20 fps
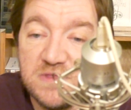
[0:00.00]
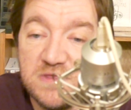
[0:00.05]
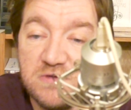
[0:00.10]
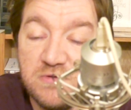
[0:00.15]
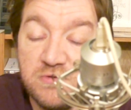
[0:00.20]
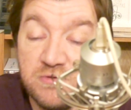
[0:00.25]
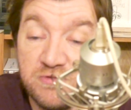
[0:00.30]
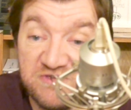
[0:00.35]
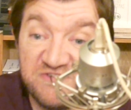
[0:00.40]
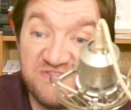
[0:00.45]

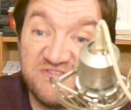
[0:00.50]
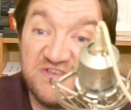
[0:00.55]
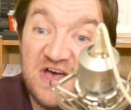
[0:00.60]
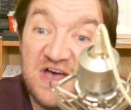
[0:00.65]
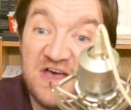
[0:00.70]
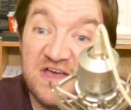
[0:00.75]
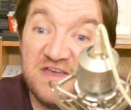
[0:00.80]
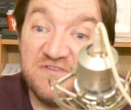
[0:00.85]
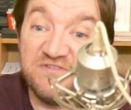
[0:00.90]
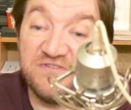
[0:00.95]
or the
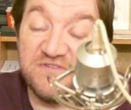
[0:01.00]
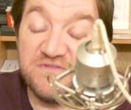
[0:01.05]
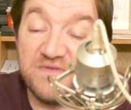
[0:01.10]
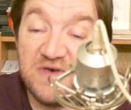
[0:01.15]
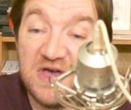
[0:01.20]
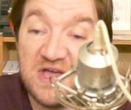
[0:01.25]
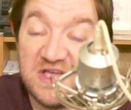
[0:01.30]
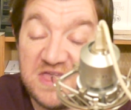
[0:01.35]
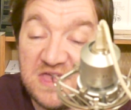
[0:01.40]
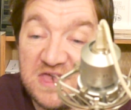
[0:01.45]
size of
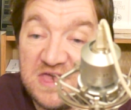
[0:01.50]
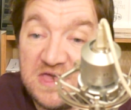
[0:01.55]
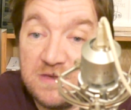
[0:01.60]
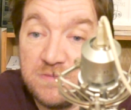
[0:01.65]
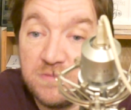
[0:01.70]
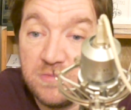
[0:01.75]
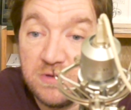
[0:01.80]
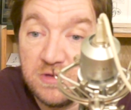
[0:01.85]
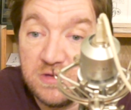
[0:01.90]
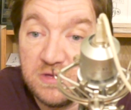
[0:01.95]
that
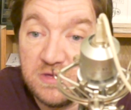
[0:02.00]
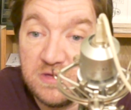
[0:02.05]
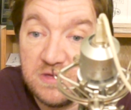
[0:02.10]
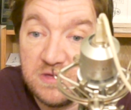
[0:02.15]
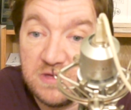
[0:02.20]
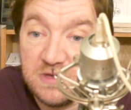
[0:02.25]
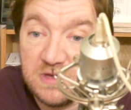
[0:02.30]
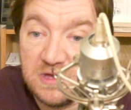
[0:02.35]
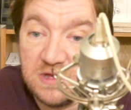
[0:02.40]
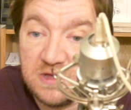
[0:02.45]
game,
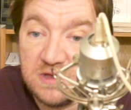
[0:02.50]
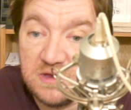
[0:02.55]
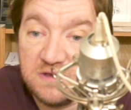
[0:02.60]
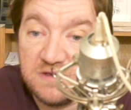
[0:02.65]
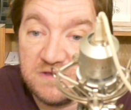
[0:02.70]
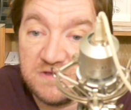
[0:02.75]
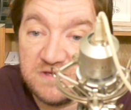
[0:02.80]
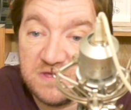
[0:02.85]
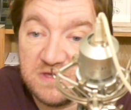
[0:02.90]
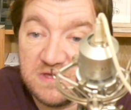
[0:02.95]

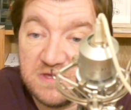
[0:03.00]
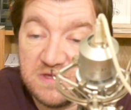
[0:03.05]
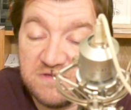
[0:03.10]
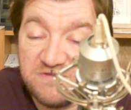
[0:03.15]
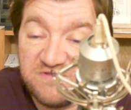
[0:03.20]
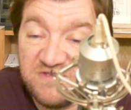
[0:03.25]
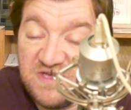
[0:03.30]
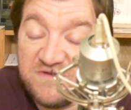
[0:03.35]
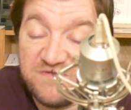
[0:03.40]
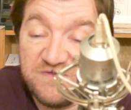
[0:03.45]
and
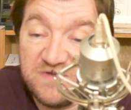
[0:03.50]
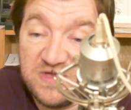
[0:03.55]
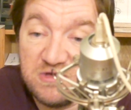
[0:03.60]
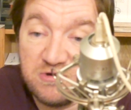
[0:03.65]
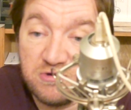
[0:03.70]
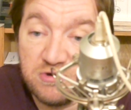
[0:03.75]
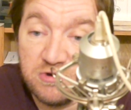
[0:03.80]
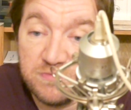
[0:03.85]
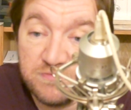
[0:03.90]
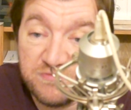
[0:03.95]
it's the FA
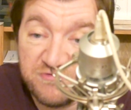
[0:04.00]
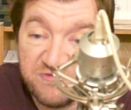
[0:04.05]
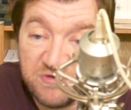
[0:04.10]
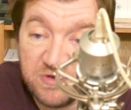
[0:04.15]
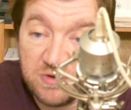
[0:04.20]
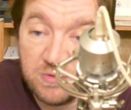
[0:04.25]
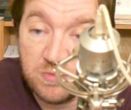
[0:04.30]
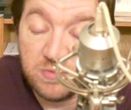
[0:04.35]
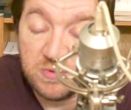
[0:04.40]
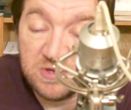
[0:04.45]
Cup,
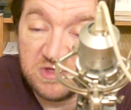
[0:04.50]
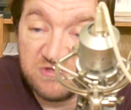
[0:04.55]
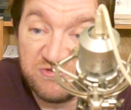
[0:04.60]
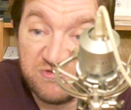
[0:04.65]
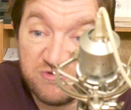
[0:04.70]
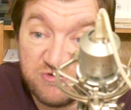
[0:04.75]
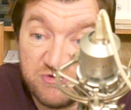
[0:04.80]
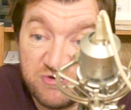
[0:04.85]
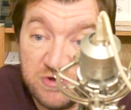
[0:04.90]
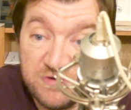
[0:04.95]
so it's
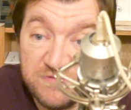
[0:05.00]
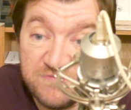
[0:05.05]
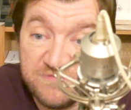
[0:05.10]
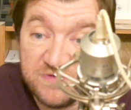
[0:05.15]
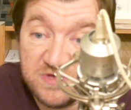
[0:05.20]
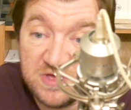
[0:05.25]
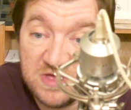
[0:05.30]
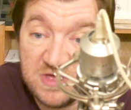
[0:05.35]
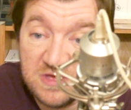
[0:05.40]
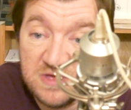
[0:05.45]
a
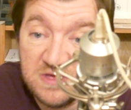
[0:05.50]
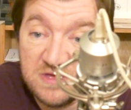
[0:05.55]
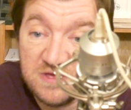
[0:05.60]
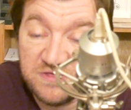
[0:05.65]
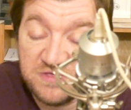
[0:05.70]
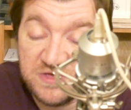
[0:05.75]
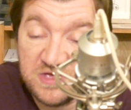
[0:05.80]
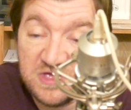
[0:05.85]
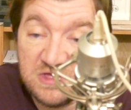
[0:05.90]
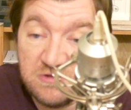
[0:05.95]
trophy.
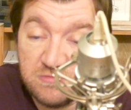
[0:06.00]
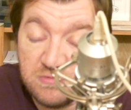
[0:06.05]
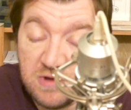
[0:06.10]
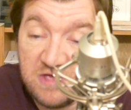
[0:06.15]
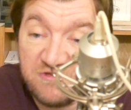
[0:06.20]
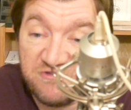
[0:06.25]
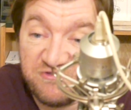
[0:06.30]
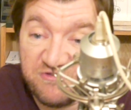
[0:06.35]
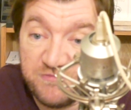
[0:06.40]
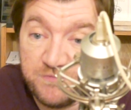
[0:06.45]
I think he
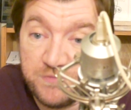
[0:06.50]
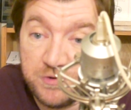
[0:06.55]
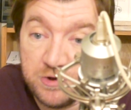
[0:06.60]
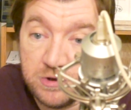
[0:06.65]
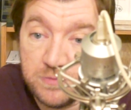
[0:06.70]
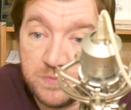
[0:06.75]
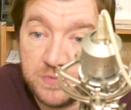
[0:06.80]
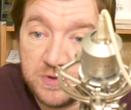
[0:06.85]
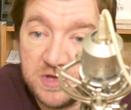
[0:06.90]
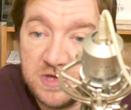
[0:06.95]
rests
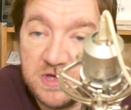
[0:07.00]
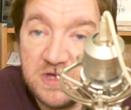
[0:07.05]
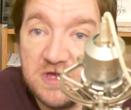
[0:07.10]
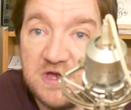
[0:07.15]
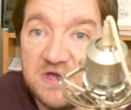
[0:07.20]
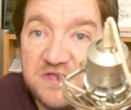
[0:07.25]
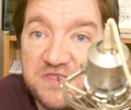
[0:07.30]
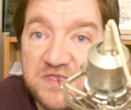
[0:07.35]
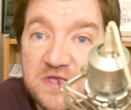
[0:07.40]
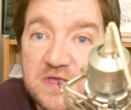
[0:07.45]
Pogba.
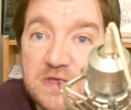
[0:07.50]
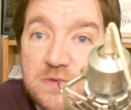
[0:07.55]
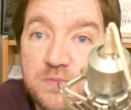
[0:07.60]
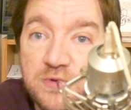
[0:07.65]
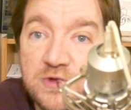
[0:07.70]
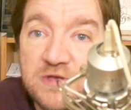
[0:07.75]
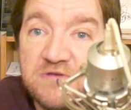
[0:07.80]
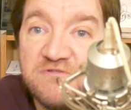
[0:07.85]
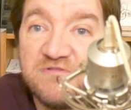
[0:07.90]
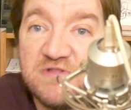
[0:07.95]
I think he
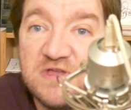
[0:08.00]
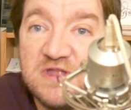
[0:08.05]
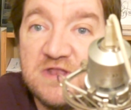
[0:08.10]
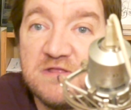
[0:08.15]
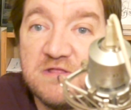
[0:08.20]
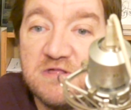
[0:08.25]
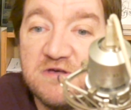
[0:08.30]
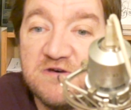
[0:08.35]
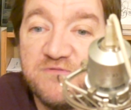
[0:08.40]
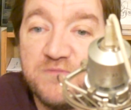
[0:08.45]
brings
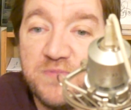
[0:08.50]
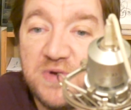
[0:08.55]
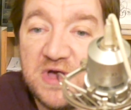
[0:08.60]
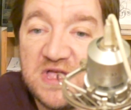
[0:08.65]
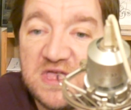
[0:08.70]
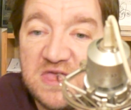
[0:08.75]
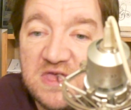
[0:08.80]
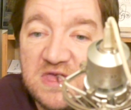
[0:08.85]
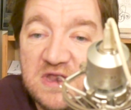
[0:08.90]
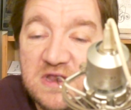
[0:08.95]
Lindelof
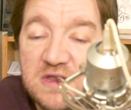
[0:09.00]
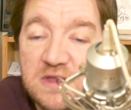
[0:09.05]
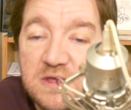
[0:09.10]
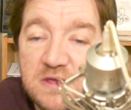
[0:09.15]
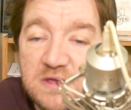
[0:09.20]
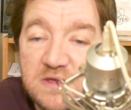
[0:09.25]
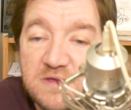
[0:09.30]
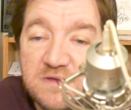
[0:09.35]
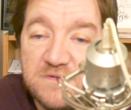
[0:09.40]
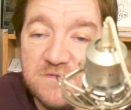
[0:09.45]
back in
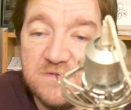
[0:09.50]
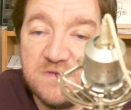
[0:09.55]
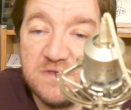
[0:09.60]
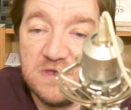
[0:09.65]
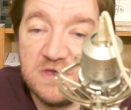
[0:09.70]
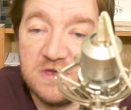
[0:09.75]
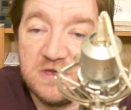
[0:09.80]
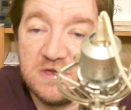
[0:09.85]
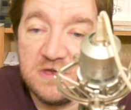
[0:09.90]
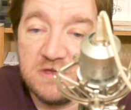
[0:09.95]

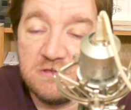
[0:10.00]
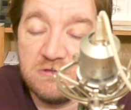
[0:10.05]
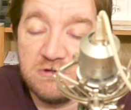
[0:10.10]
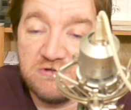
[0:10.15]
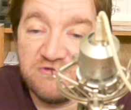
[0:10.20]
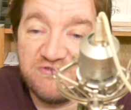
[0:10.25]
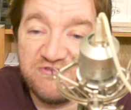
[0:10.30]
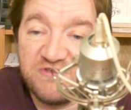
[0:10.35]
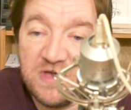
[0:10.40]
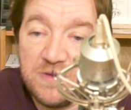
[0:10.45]

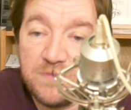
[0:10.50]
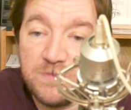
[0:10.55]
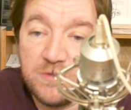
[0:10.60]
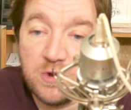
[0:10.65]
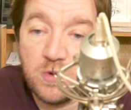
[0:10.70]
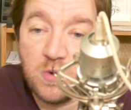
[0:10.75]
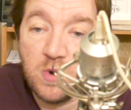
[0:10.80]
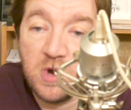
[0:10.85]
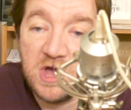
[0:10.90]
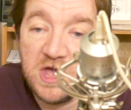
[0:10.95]
alongside
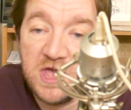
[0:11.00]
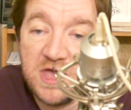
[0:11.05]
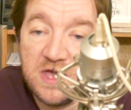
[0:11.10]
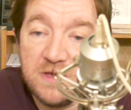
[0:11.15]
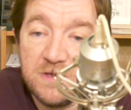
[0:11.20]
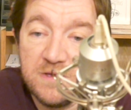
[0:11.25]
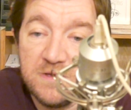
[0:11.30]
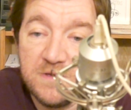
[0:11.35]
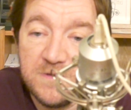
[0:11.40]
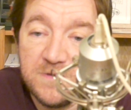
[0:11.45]
Maguire.
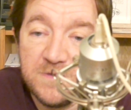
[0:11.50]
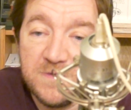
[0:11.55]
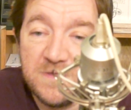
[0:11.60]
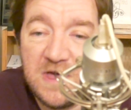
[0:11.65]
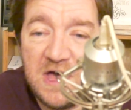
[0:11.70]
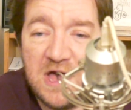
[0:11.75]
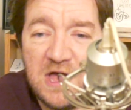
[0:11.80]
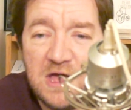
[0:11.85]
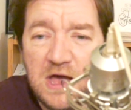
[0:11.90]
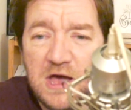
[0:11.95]

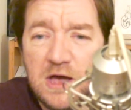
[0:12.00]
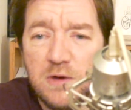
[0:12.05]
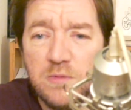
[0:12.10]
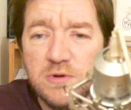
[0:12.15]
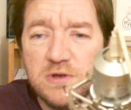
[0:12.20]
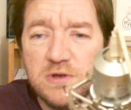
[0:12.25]
I